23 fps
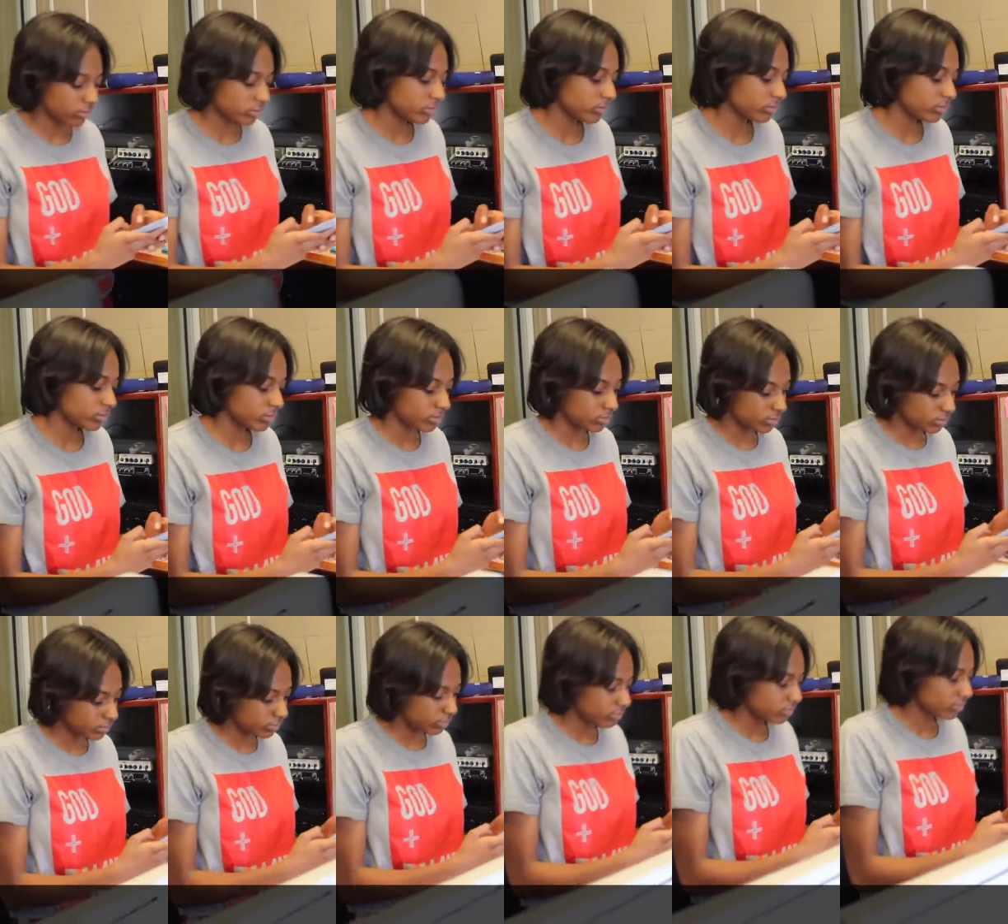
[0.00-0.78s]
Man, she
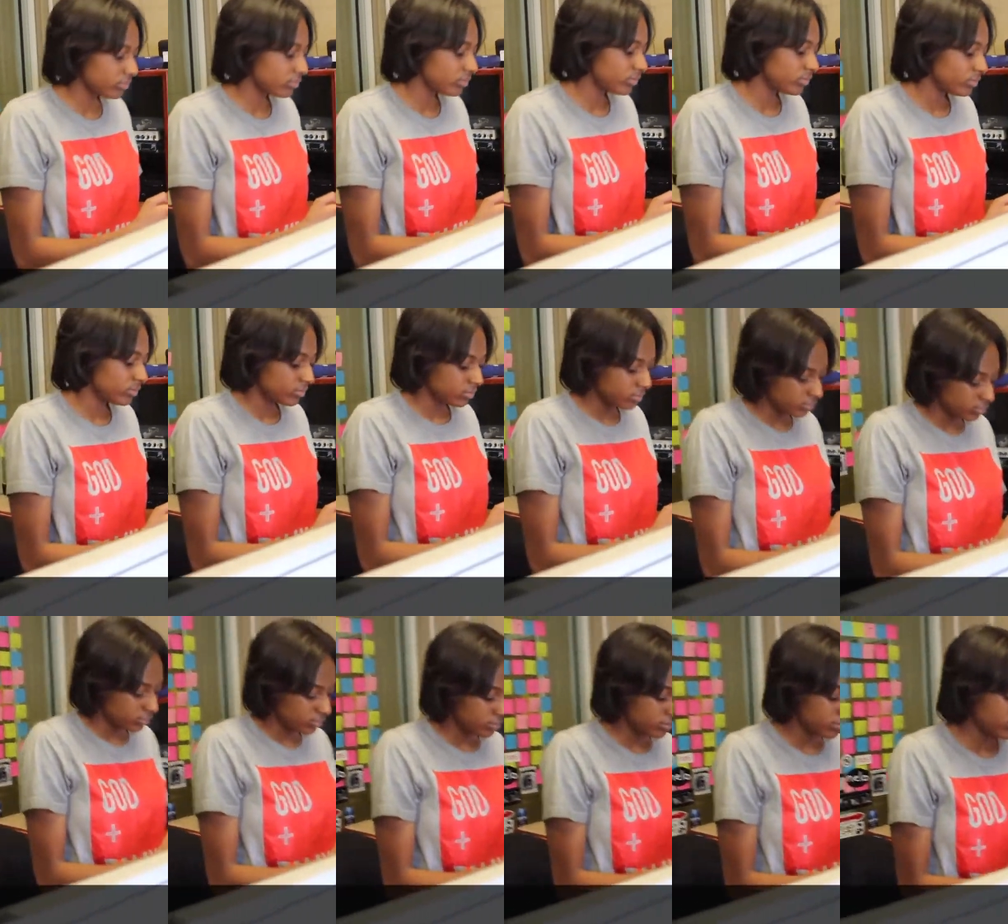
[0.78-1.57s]
knowin' me.
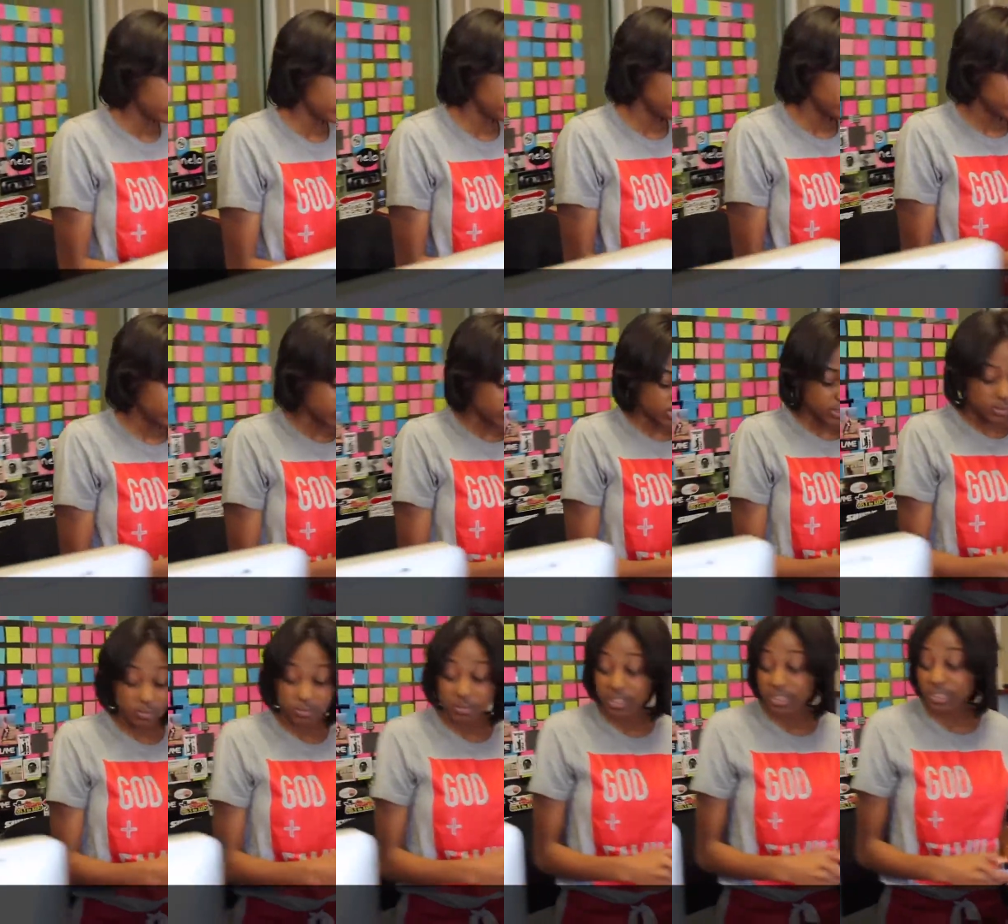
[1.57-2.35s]
Keep it
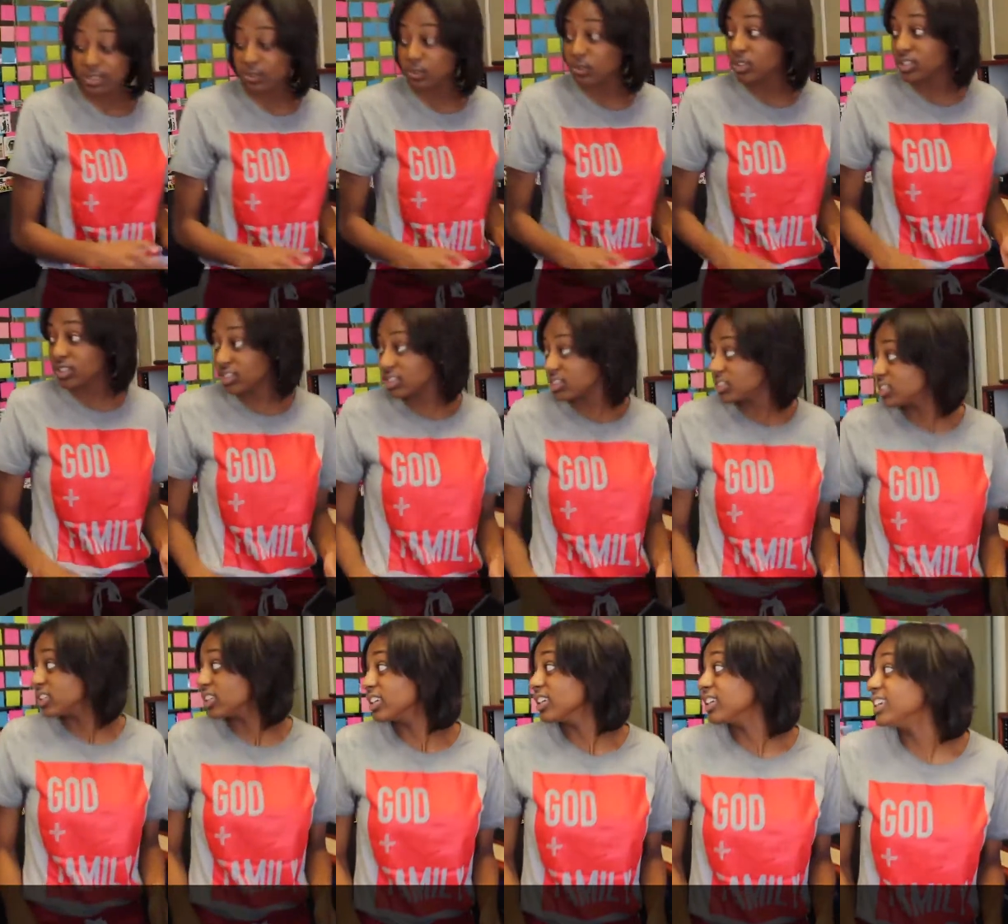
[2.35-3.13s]
low key.
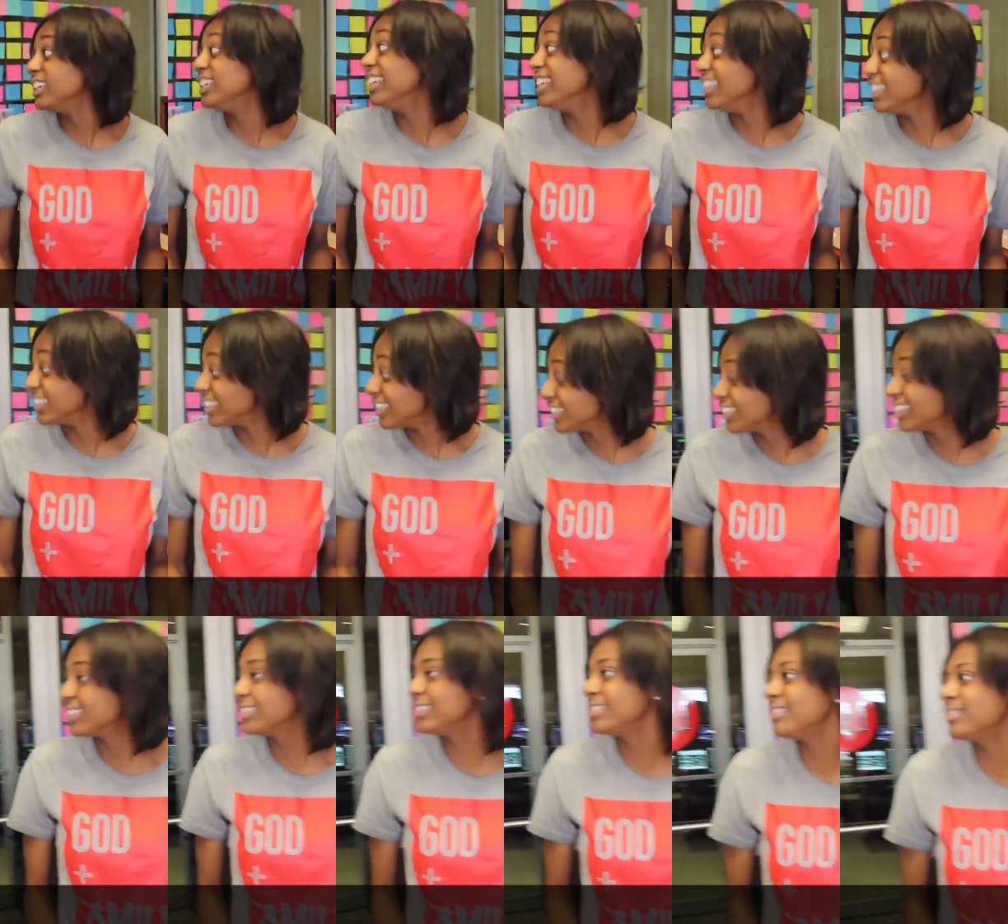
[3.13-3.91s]
I just
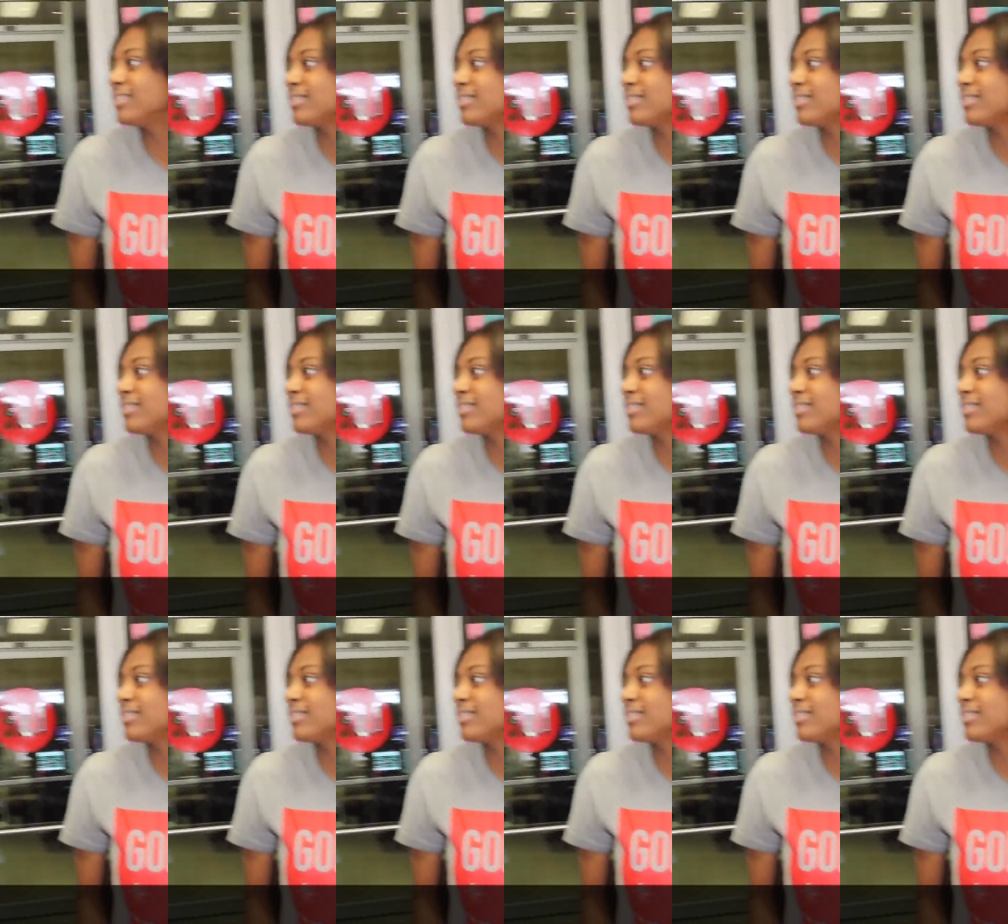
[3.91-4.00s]
saw the